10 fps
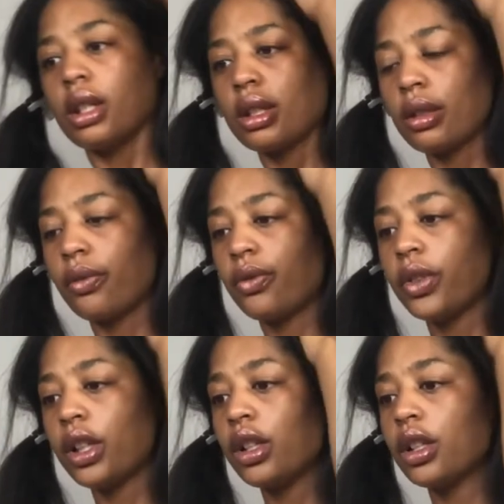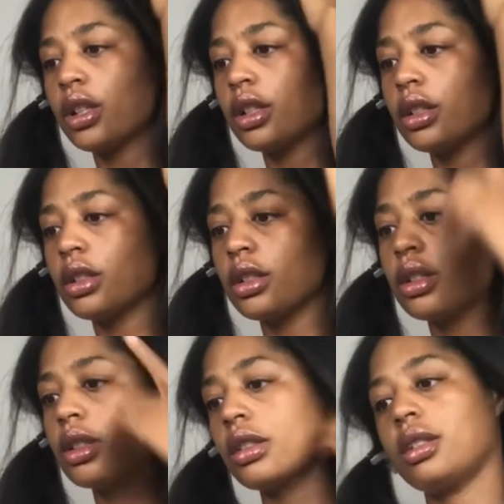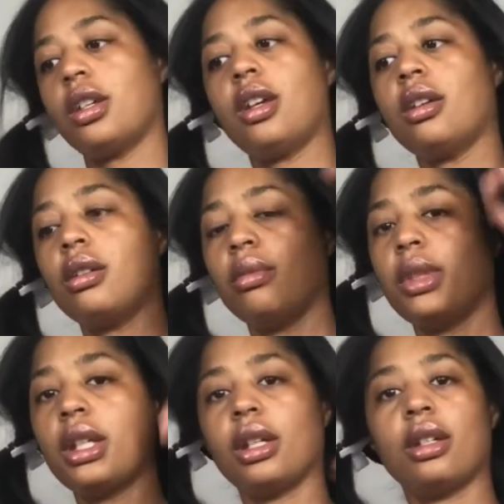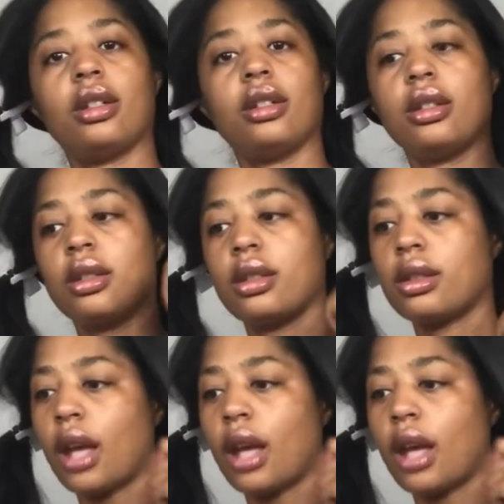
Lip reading: to get some fillers because